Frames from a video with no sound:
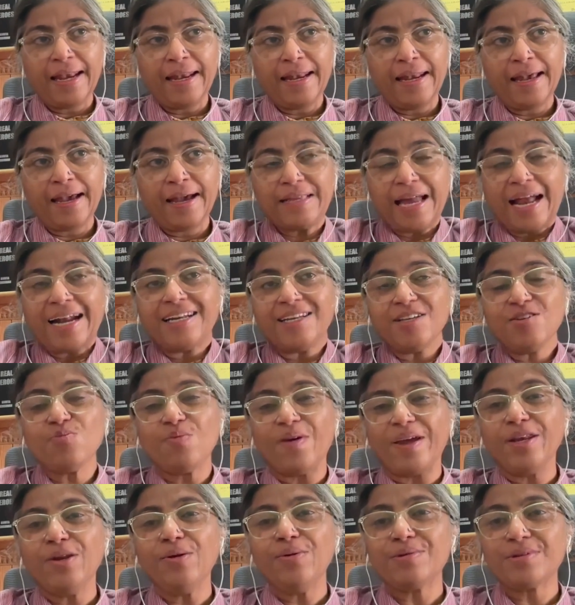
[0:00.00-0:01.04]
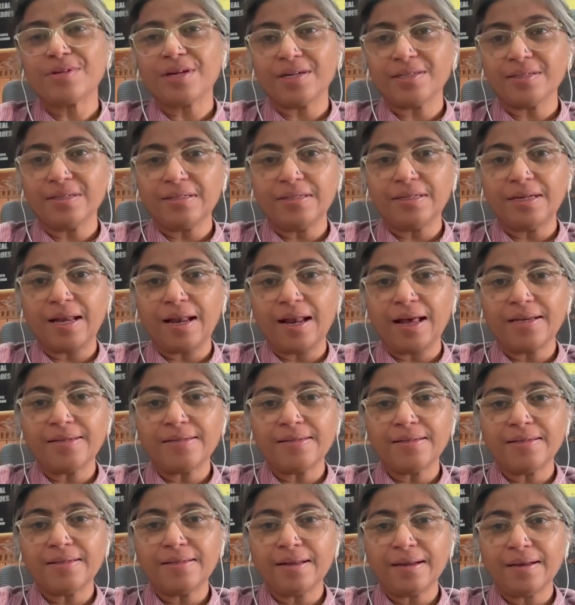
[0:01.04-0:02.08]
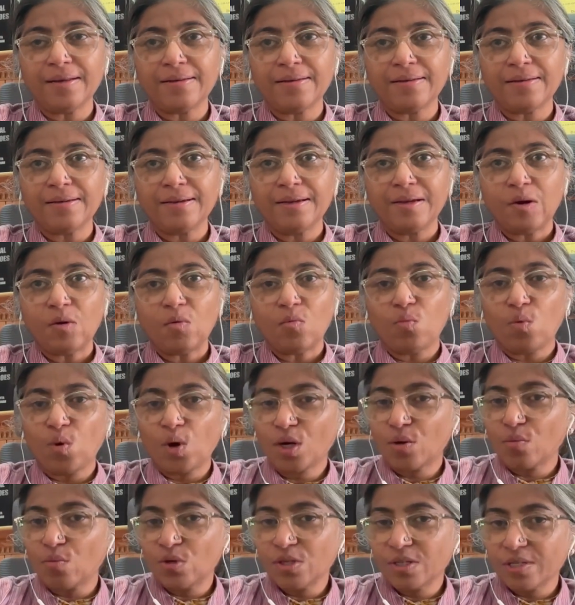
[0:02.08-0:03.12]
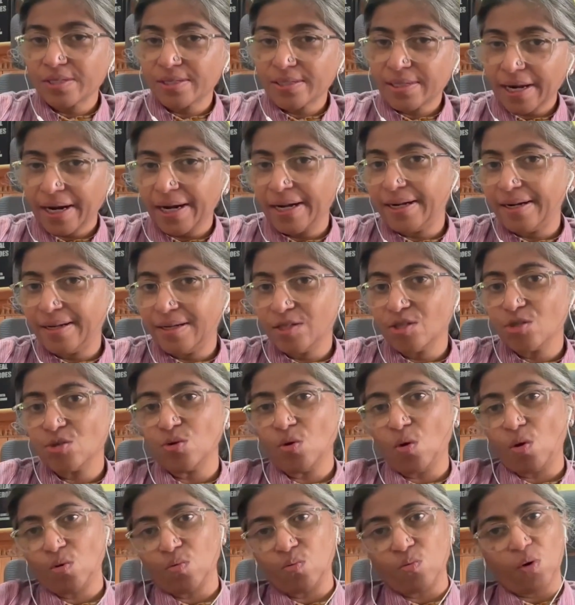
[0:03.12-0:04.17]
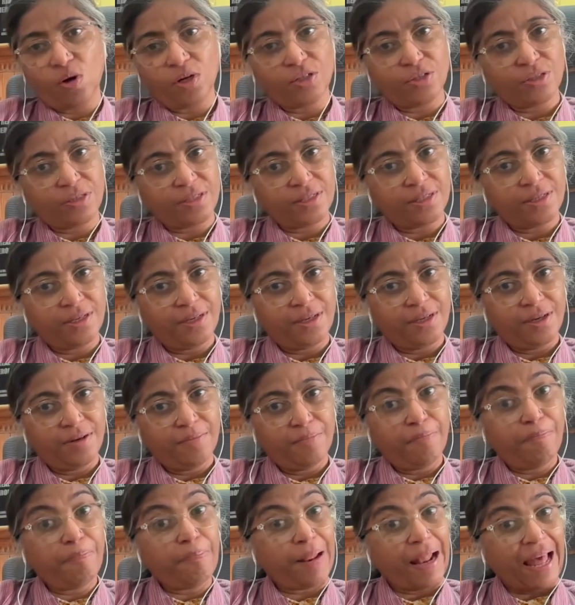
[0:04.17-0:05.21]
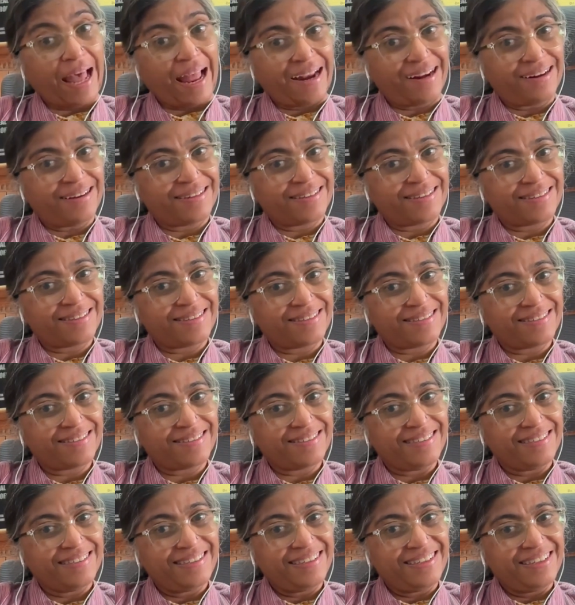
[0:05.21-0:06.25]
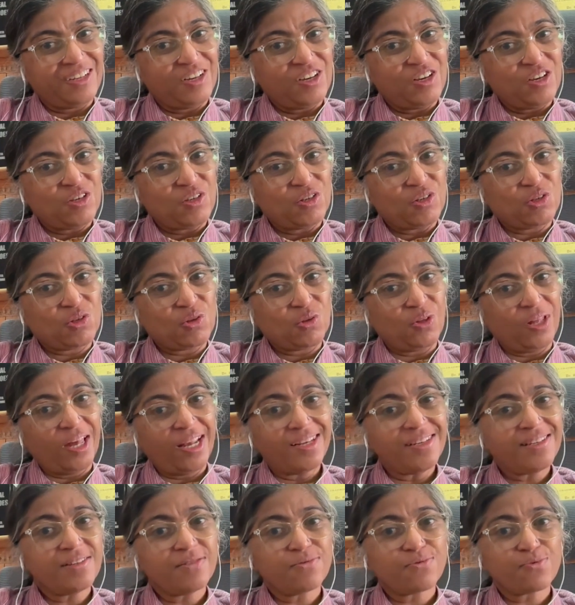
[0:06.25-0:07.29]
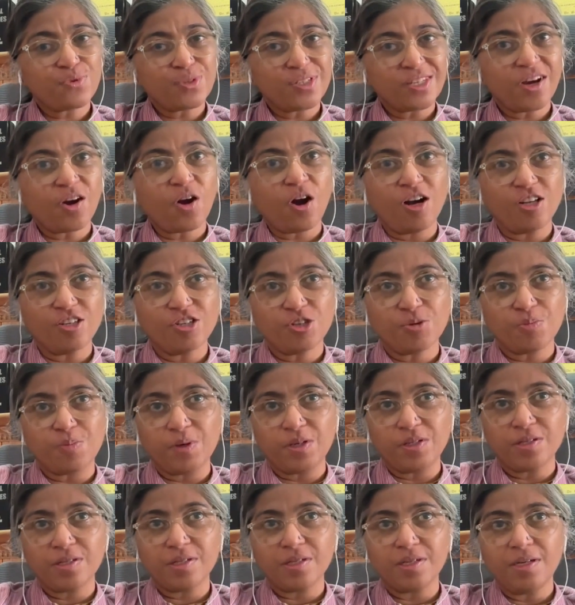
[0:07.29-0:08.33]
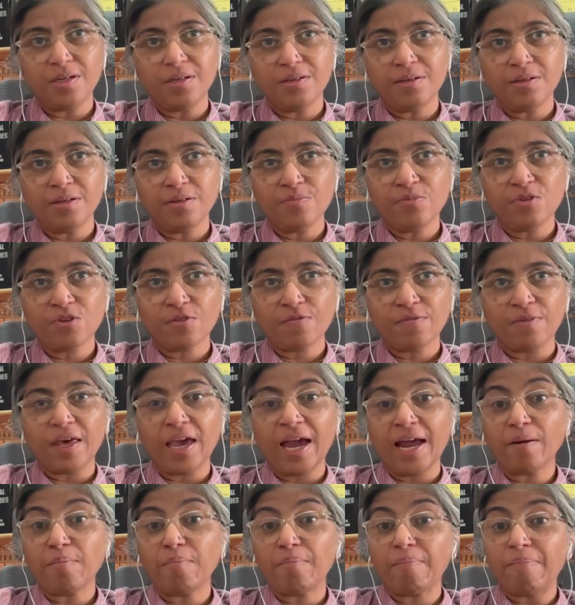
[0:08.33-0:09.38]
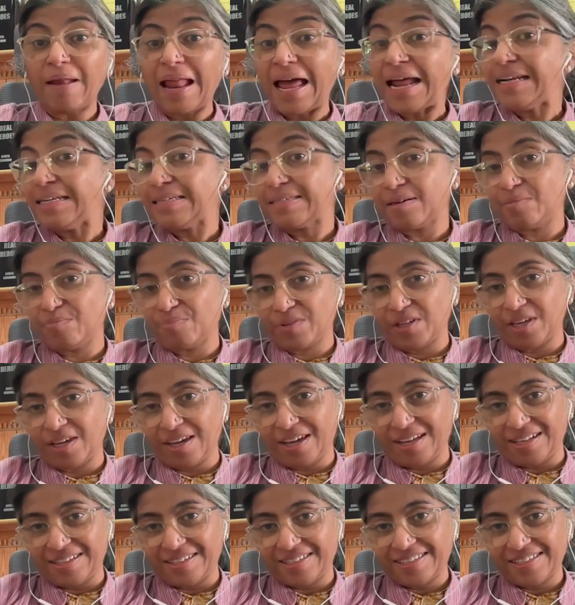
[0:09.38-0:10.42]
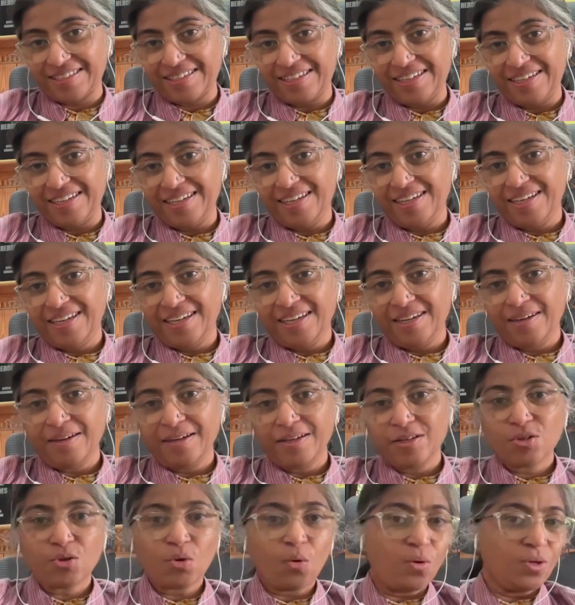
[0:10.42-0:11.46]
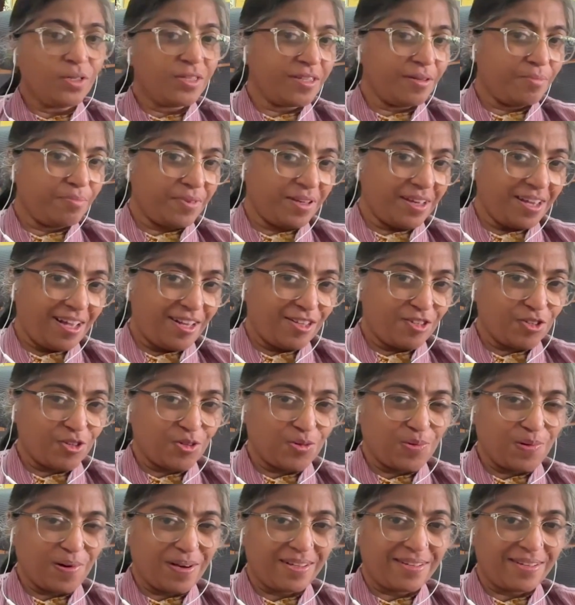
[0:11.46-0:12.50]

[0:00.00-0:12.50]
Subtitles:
And that is when you started realizing that what was said is not what is planned. So was a conspiracy in terms of they had planned something else, told something else to